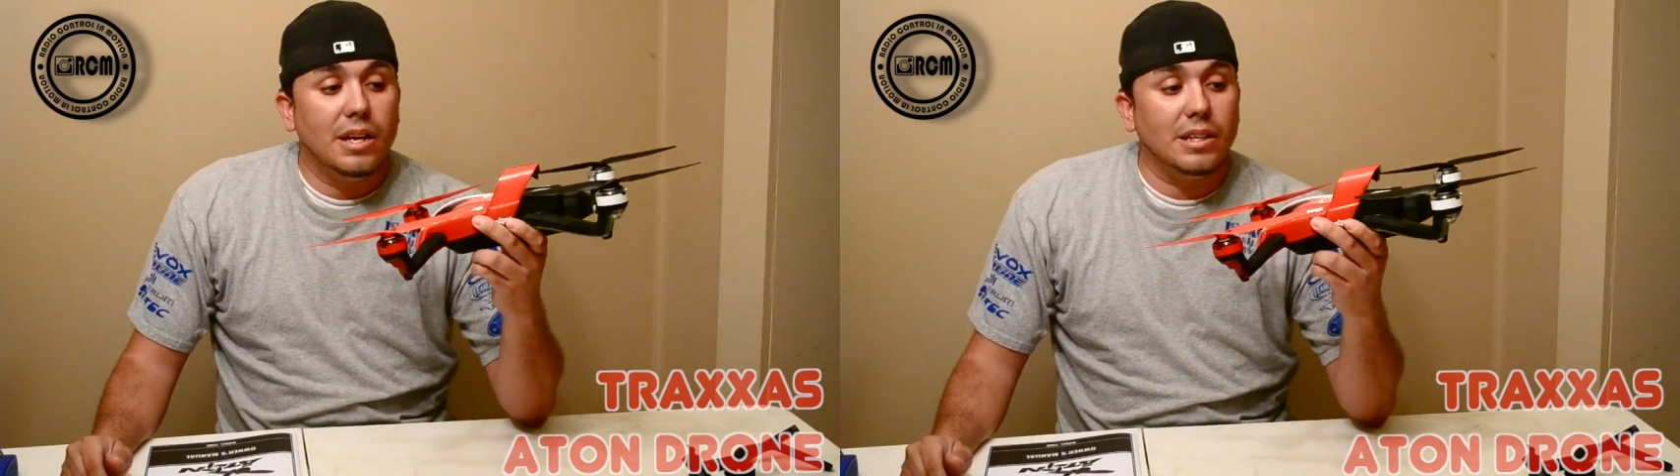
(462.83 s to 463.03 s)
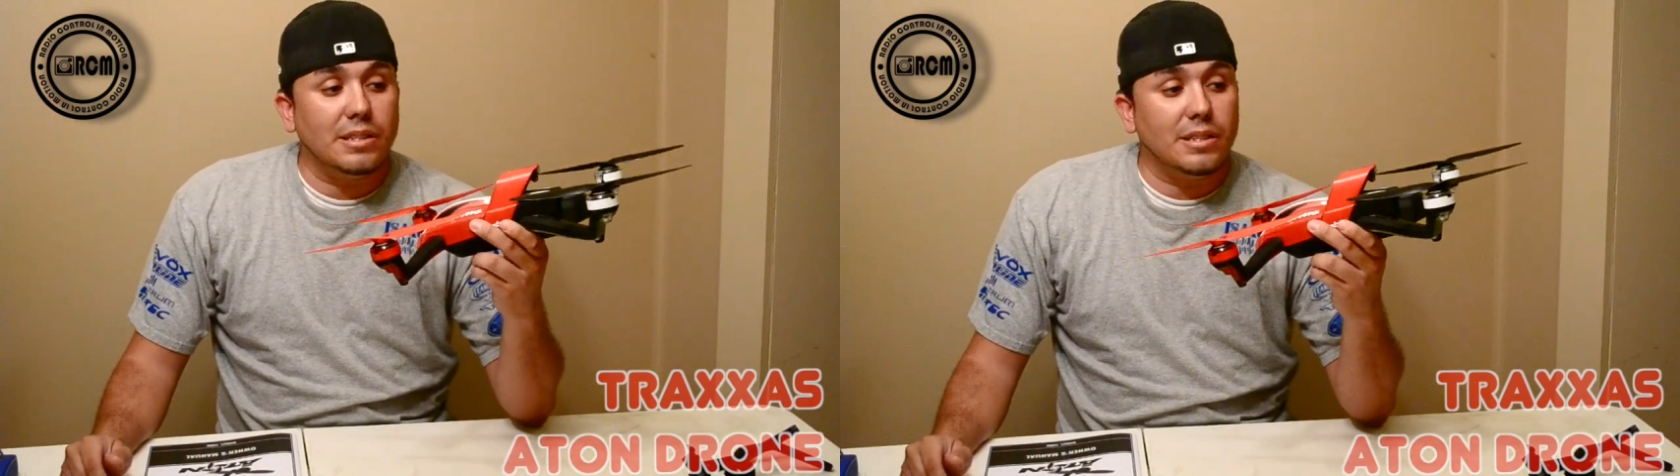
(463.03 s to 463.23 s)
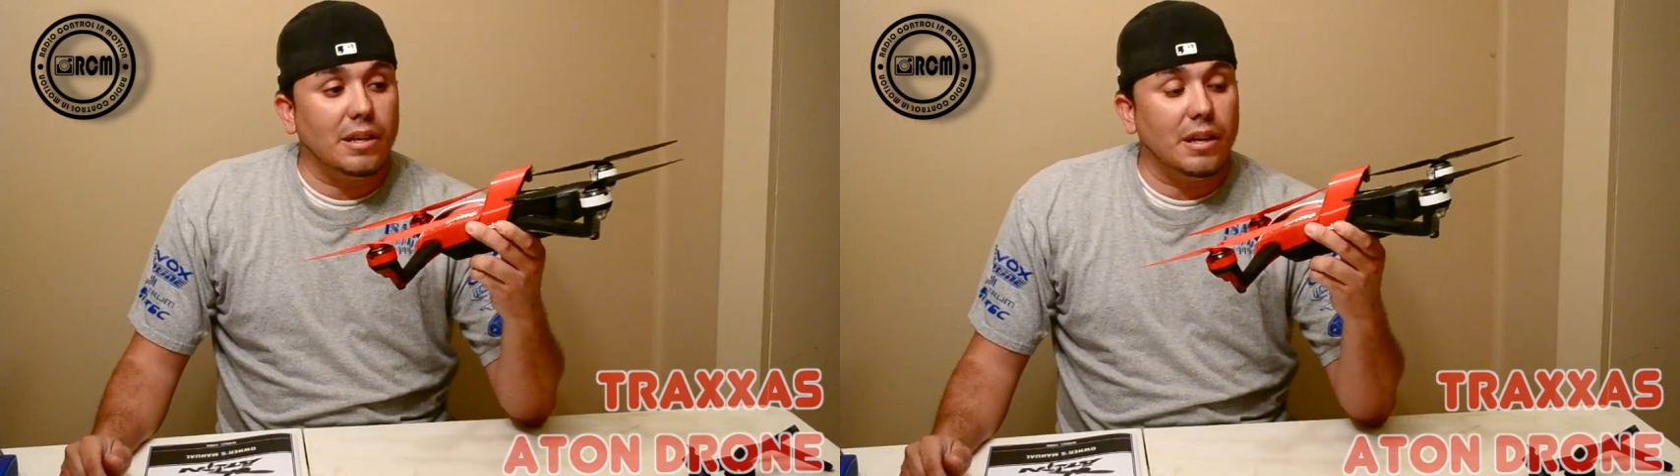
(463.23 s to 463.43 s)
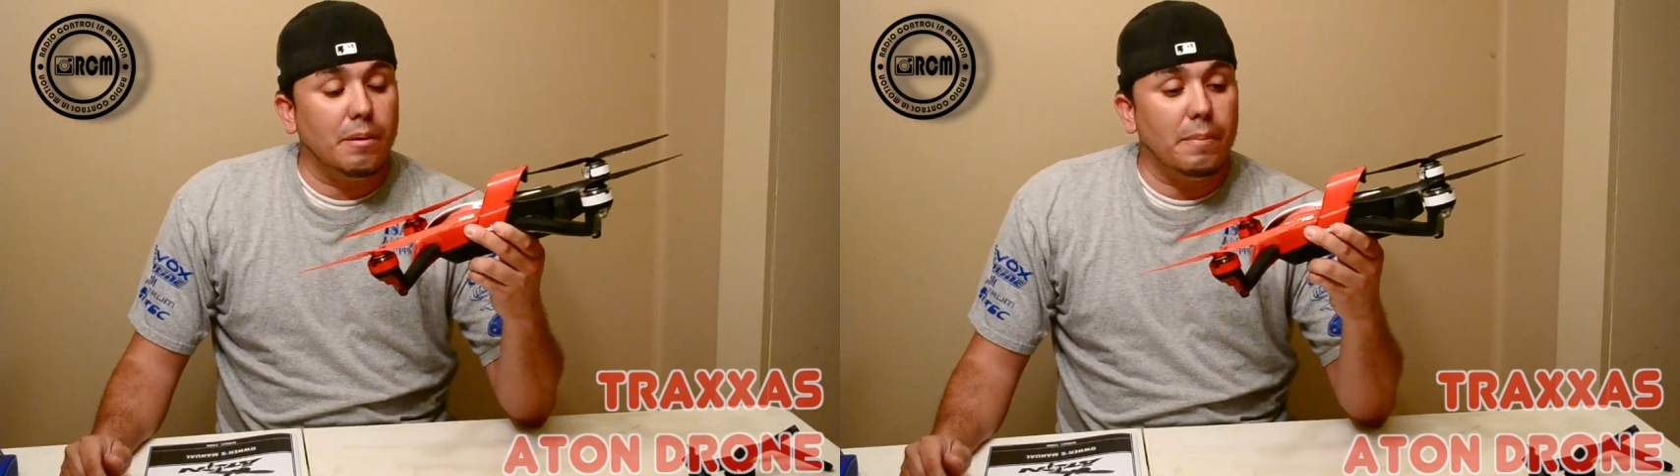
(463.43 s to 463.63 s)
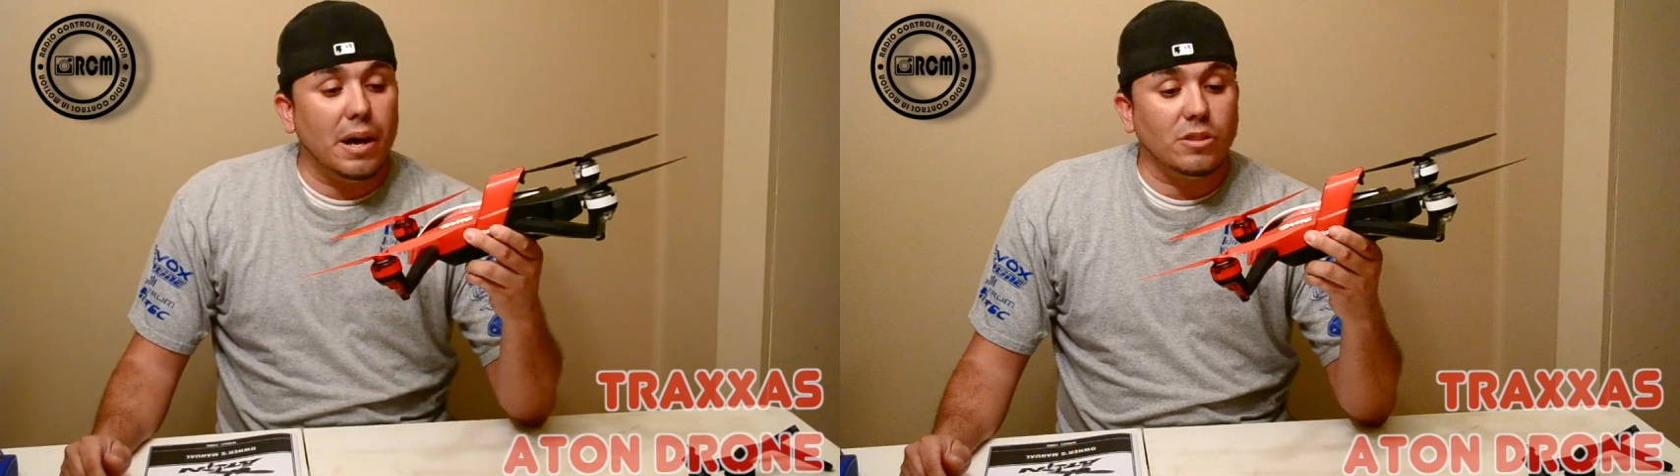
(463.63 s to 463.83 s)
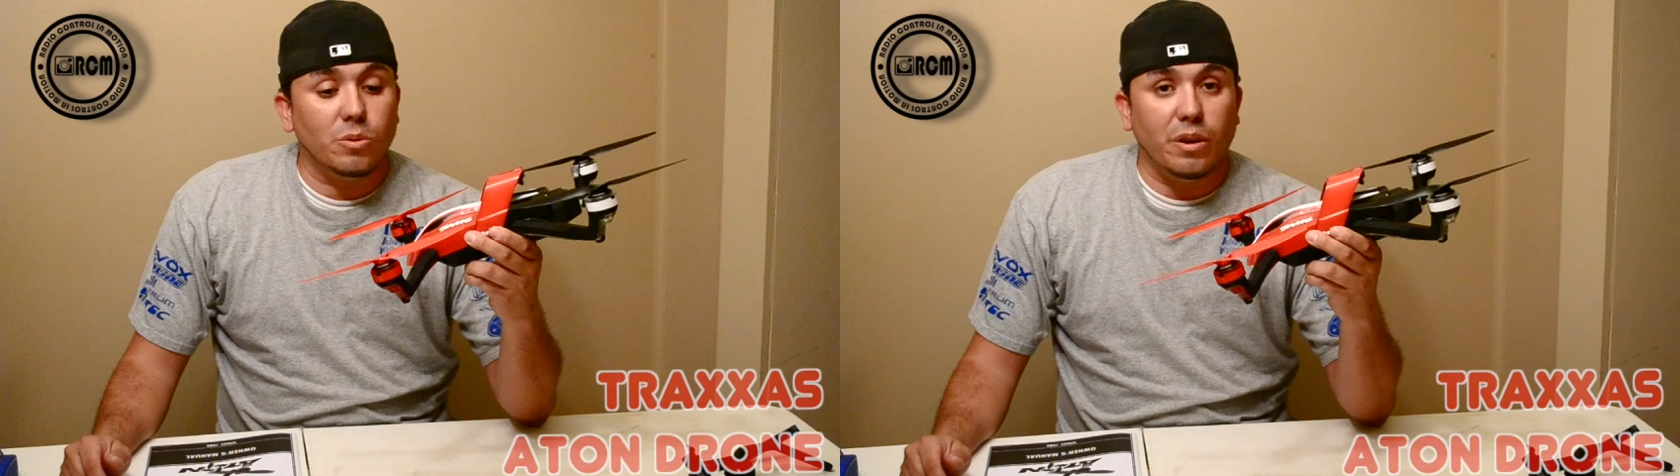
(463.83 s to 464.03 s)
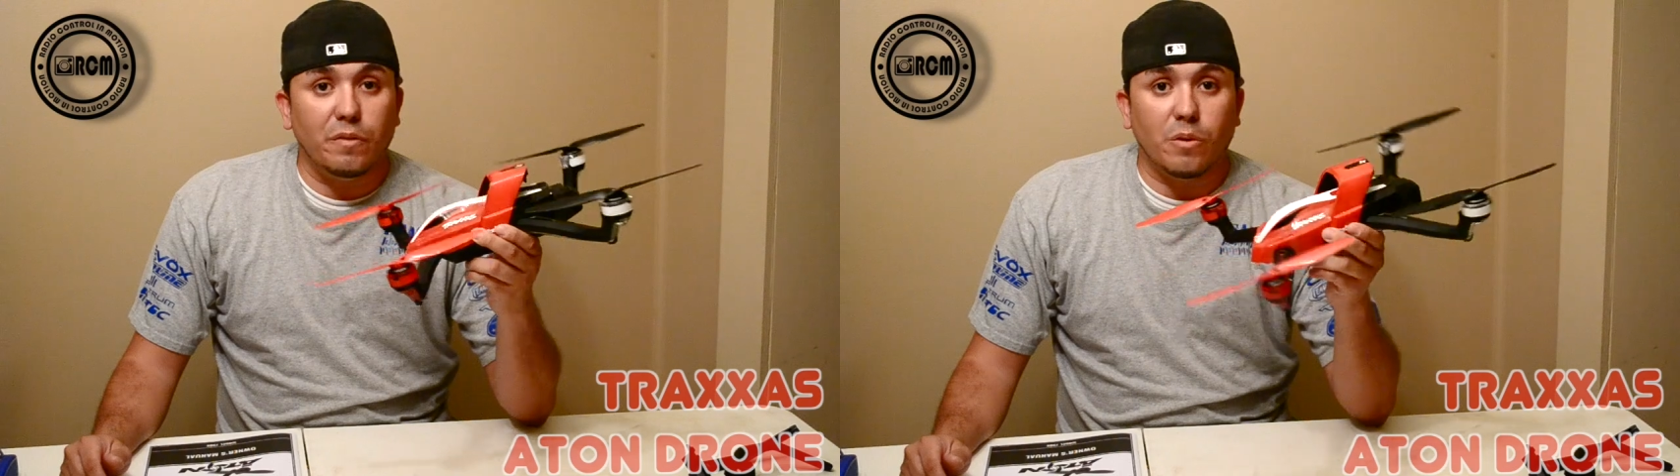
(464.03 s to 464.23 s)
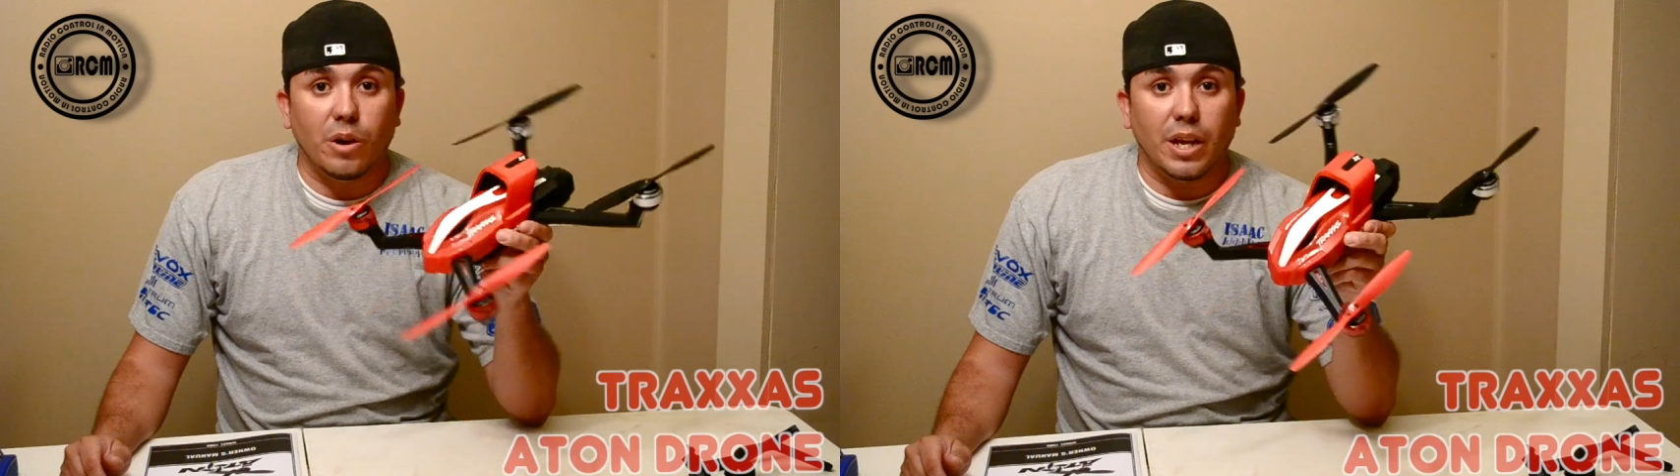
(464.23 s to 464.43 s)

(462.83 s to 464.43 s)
It's about 24